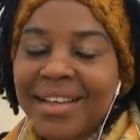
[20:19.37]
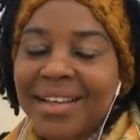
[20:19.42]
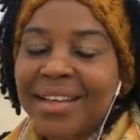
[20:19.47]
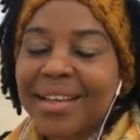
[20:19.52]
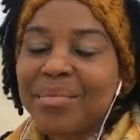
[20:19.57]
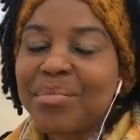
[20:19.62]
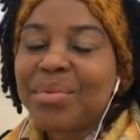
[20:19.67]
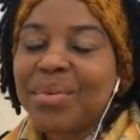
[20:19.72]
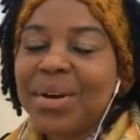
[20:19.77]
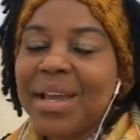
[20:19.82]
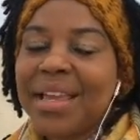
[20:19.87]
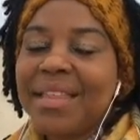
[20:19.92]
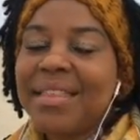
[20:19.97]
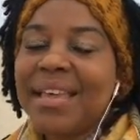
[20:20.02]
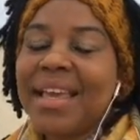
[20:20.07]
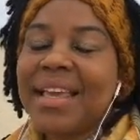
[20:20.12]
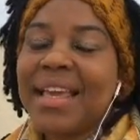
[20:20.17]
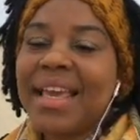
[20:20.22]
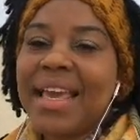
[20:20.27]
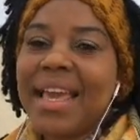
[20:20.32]

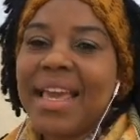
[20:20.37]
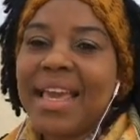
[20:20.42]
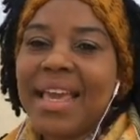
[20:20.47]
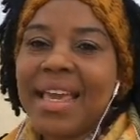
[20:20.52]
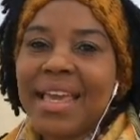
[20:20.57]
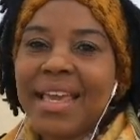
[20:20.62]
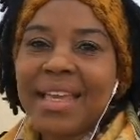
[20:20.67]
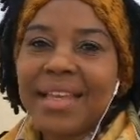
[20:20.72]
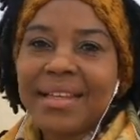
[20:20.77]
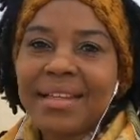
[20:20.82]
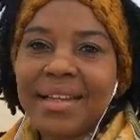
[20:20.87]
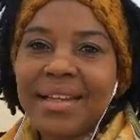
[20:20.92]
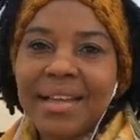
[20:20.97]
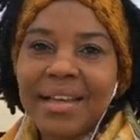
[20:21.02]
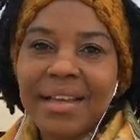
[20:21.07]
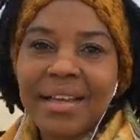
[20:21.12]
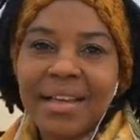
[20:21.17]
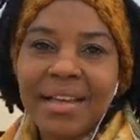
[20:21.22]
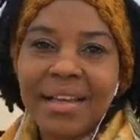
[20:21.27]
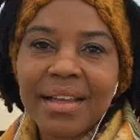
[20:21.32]
breathing in
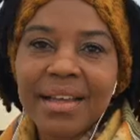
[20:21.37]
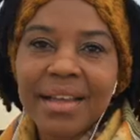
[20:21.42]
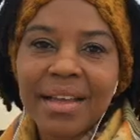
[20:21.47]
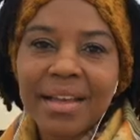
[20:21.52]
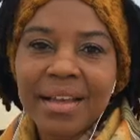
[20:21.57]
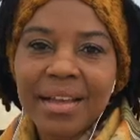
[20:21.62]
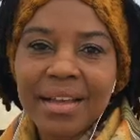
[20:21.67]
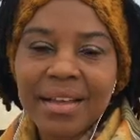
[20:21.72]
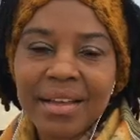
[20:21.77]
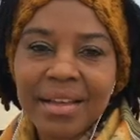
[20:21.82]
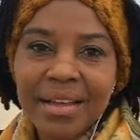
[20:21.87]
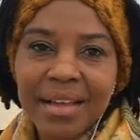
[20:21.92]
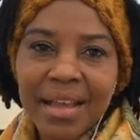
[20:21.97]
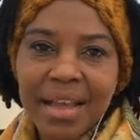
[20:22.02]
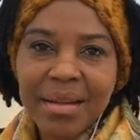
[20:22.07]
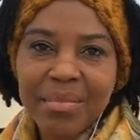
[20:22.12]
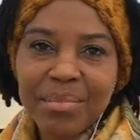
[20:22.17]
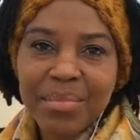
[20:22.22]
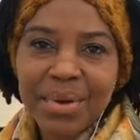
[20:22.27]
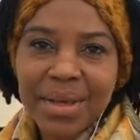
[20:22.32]

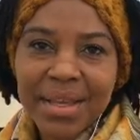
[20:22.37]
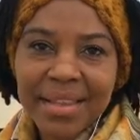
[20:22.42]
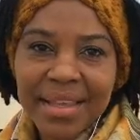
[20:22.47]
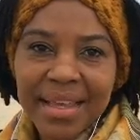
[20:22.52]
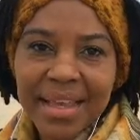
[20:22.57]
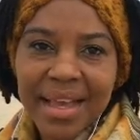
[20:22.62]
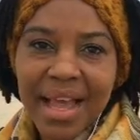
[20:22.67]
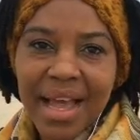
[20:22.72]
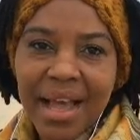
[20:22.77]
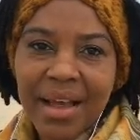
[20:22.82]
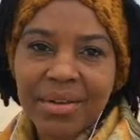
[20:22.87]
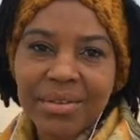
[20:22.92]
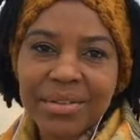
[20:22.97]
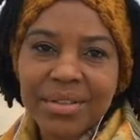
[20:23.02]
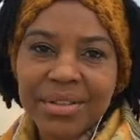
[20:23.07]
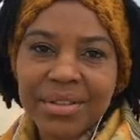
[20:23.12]
and breathing out.